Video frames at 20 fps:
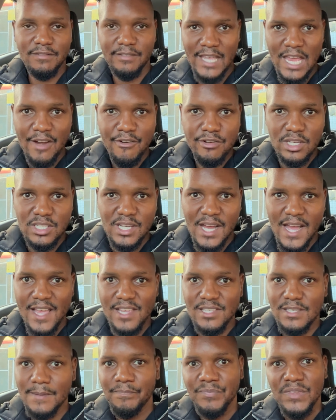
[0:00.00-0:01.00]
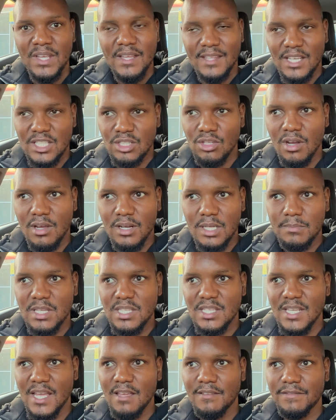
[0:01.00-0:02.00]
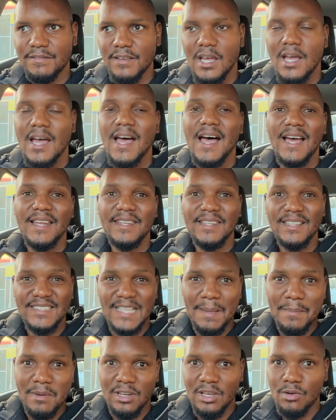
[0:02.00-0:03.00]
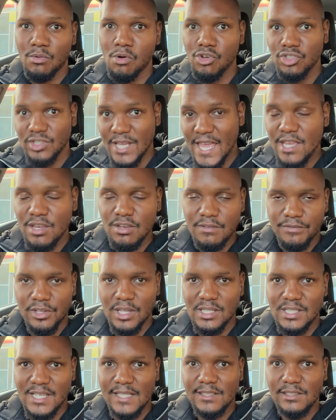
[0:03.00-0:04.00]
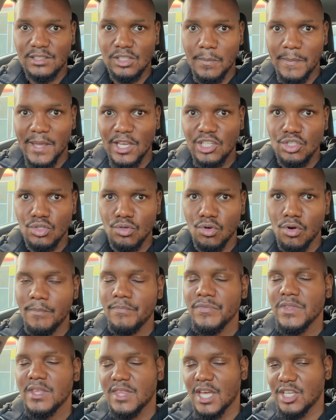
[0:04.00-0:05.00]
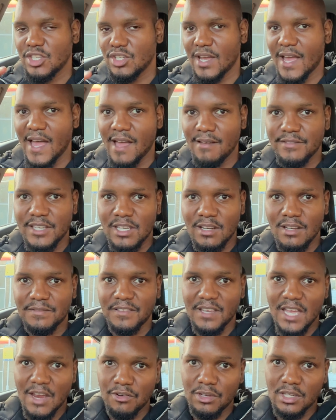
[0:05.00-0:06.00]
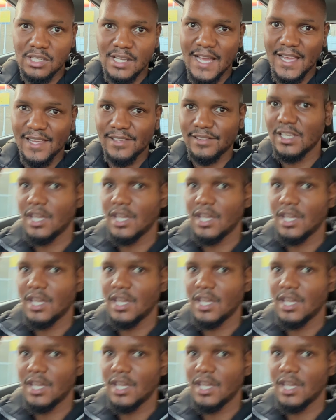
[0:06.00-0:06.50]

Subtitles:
air in your tires. That's not going to be safe, and the examiner won't take you for the test. So make sure that you have enough air in your tires.